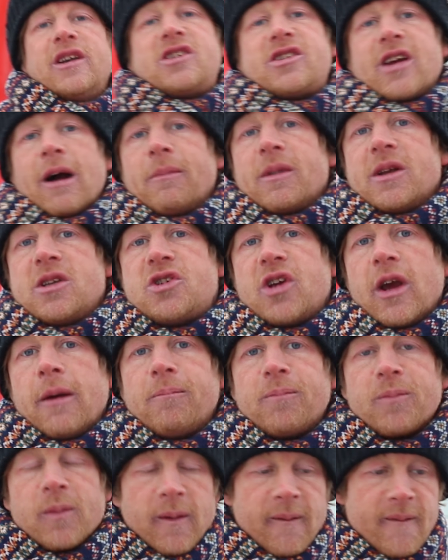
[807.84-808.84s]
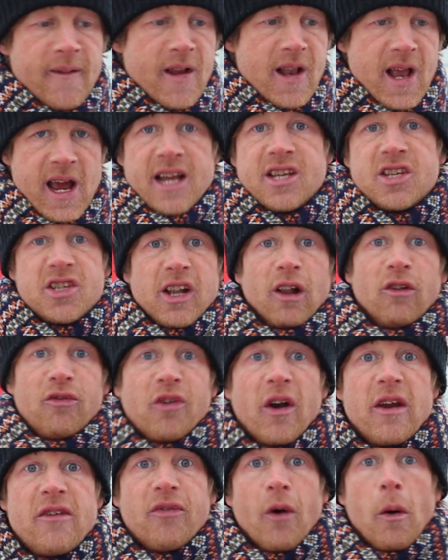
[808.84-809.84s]
in the championship, it's still
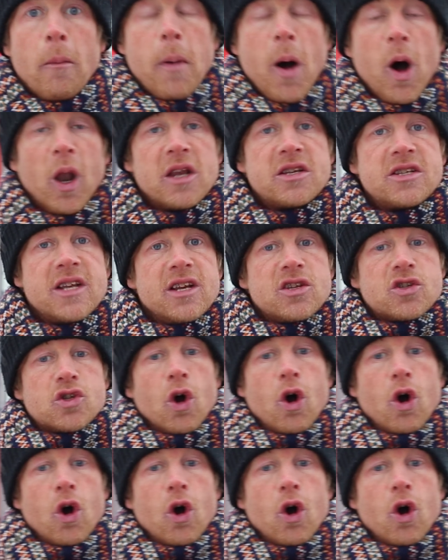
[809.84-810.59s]
free football, isn't it?